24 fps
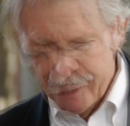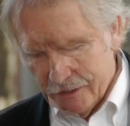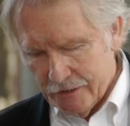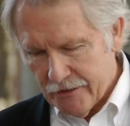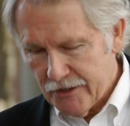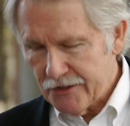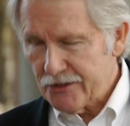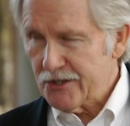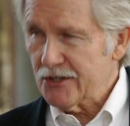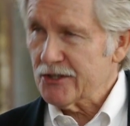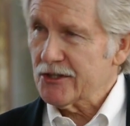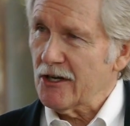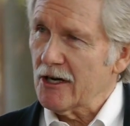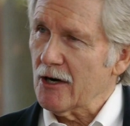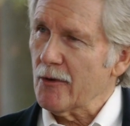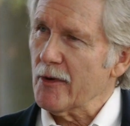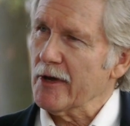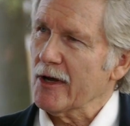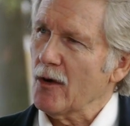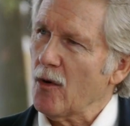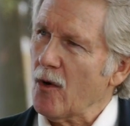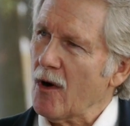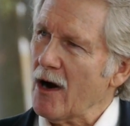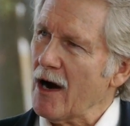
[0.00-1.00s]
This is going to
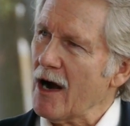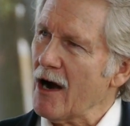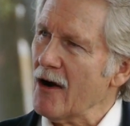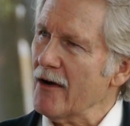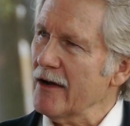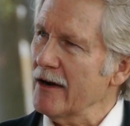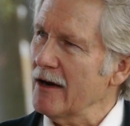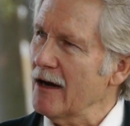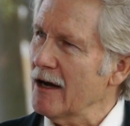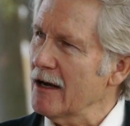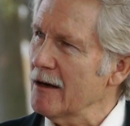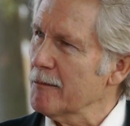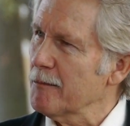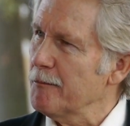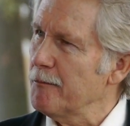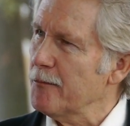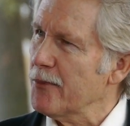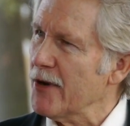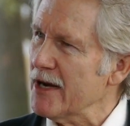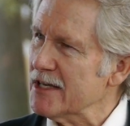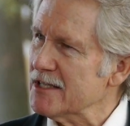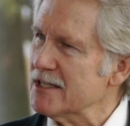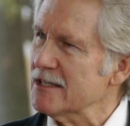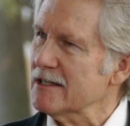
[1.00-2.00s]
require an
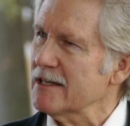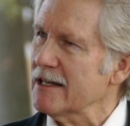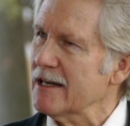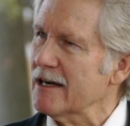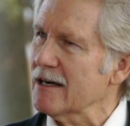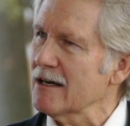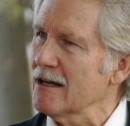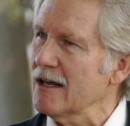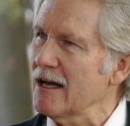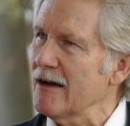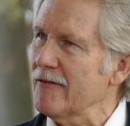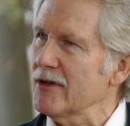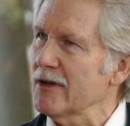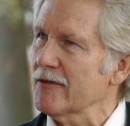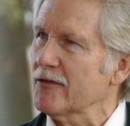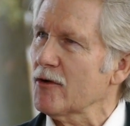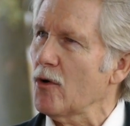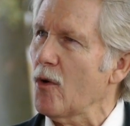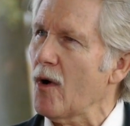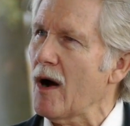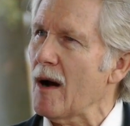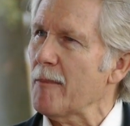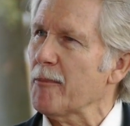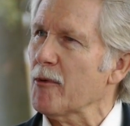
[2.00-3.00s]
unprecedented level of
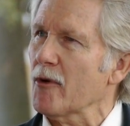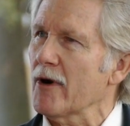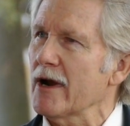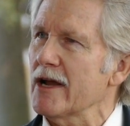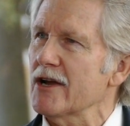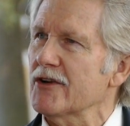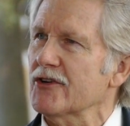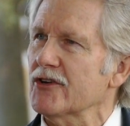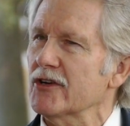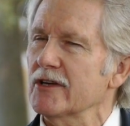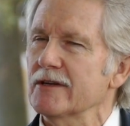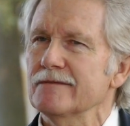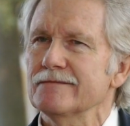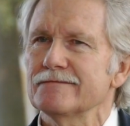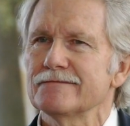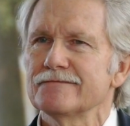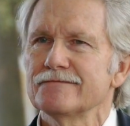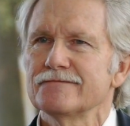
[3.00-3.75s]
cooperation